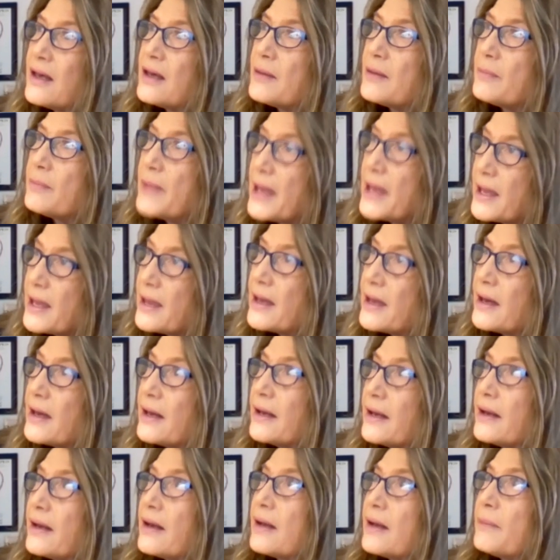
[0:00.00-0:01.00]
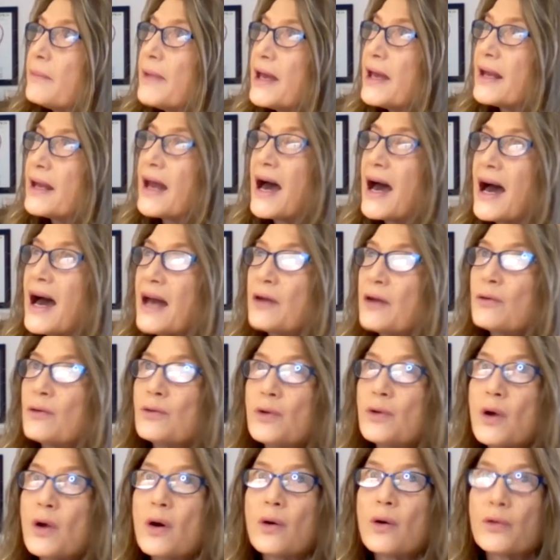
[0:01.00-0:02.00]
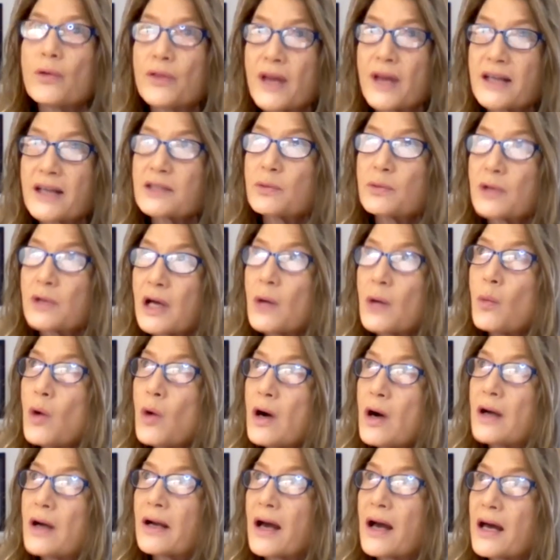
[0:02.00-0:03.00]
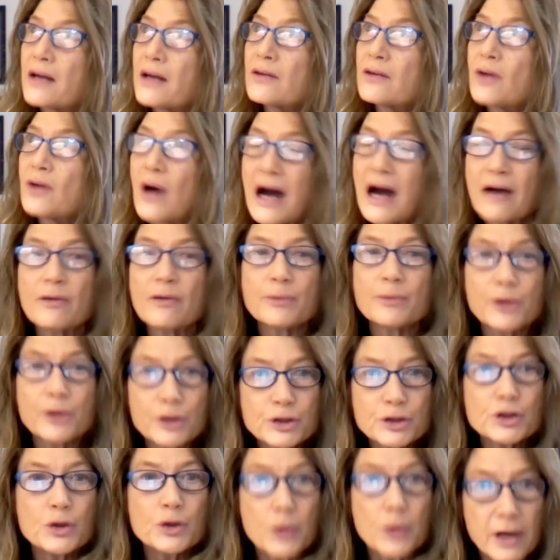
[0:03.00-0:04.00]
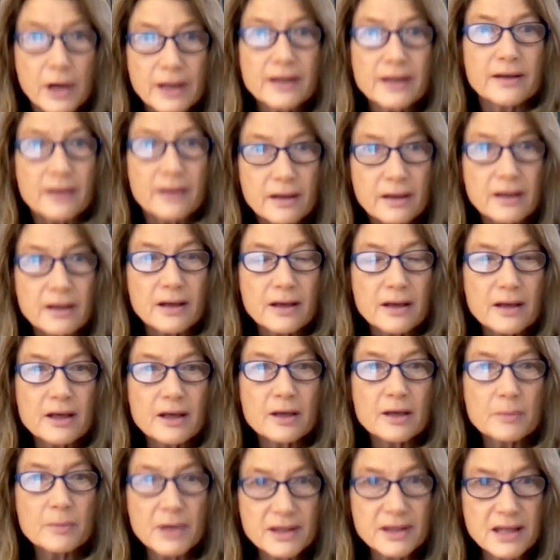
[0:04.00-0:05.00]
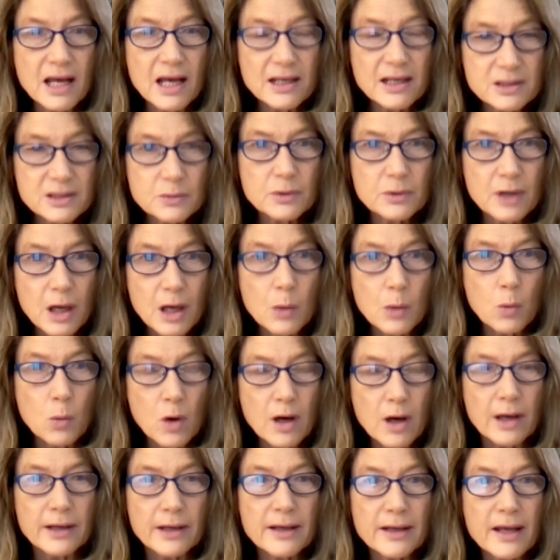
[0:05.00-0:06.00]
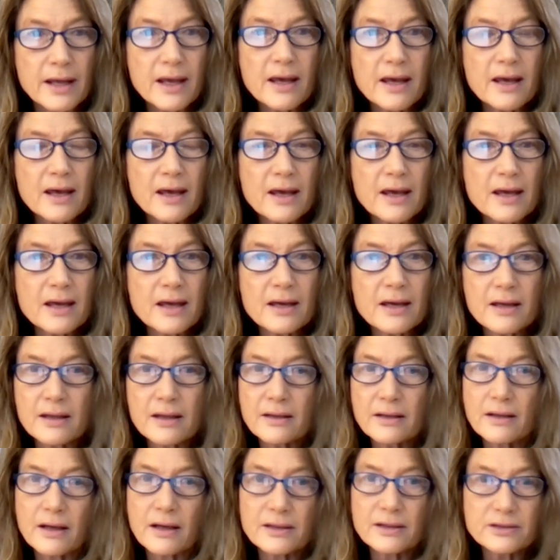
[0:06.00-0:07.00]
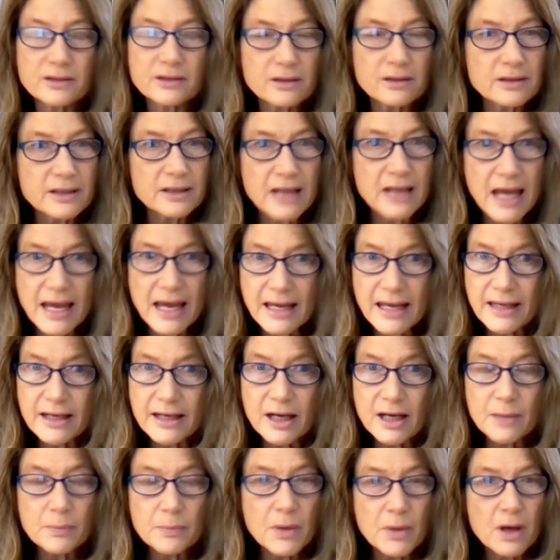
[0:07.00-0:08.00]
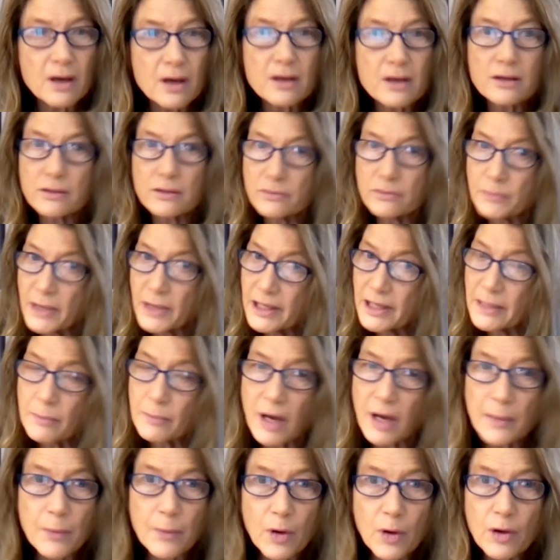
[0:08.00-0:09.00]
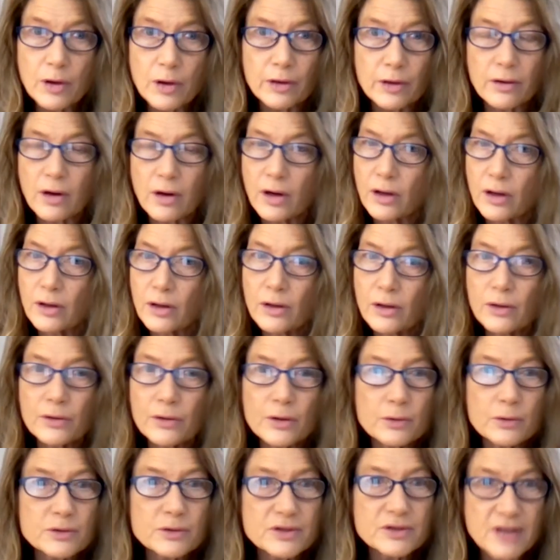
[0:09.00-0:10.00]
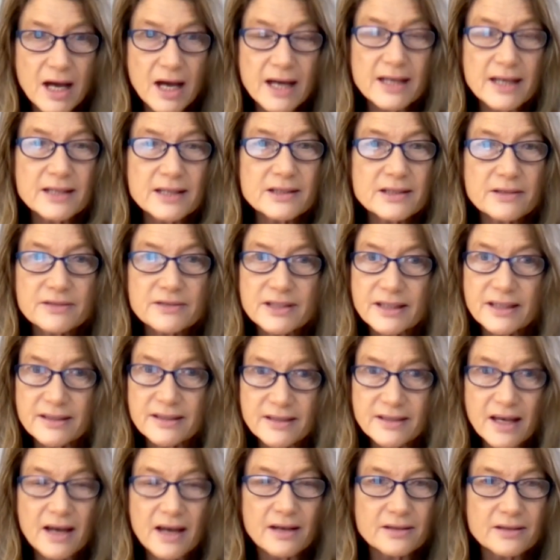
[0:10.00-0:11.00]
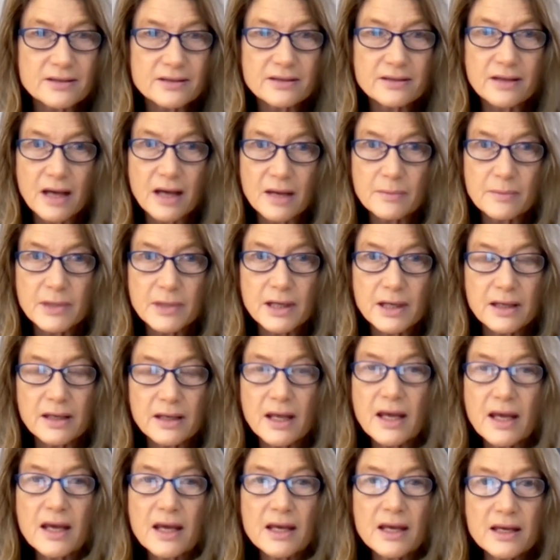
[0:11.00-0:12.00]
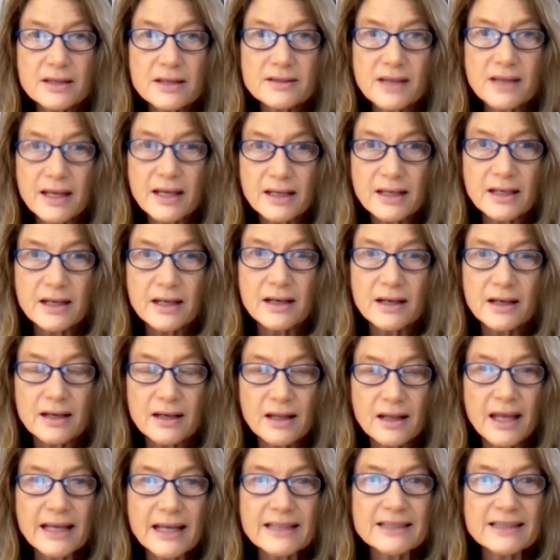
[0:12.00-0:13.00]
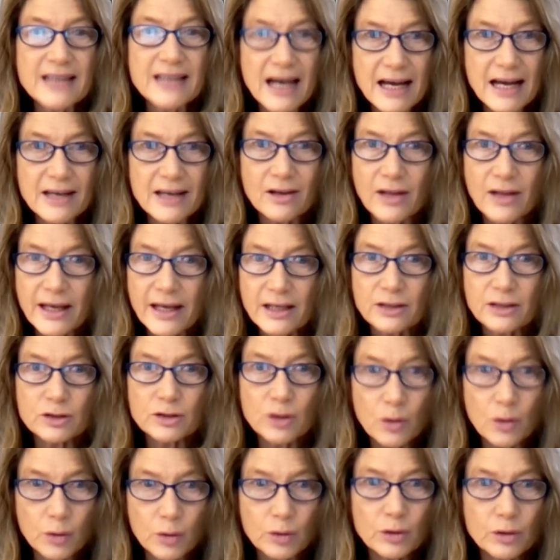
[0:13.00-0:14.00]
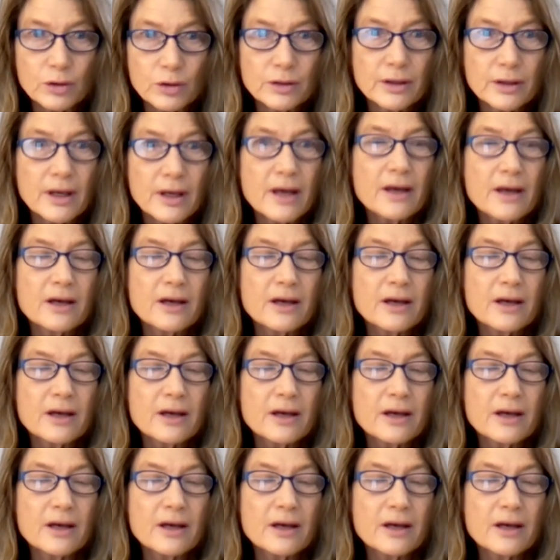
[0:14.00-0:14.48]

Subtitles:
man, I don't know. That's what I want. I don't know how I'm going to do it, but that's what I want. And I started hanging up, you've been in my barn, all those signs of success. I mean, it's like a tile, like a total